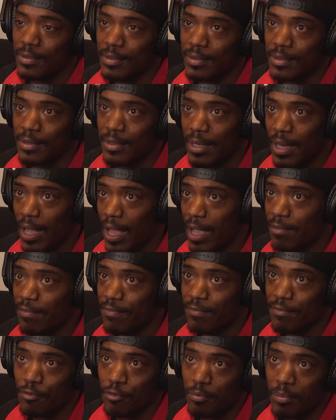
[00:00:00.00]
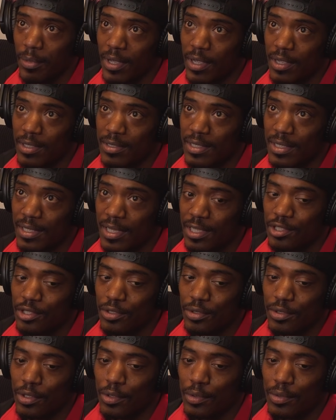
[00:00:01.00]
the life through, but because it lets
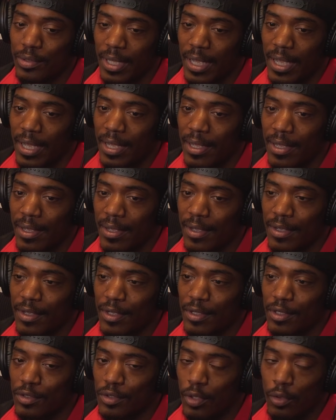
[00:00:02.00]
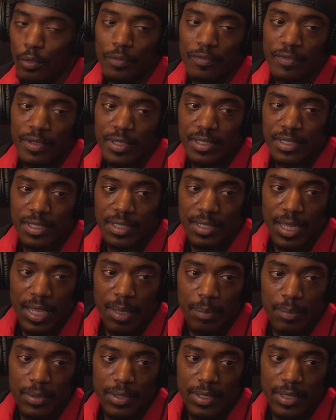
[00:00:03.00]
you know that 2 things can
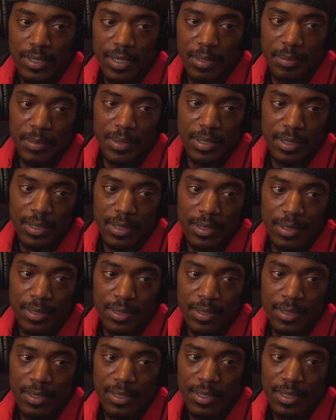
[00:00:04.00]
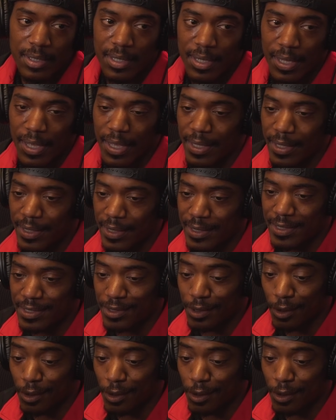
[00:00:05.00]
happen. You get me? Like it's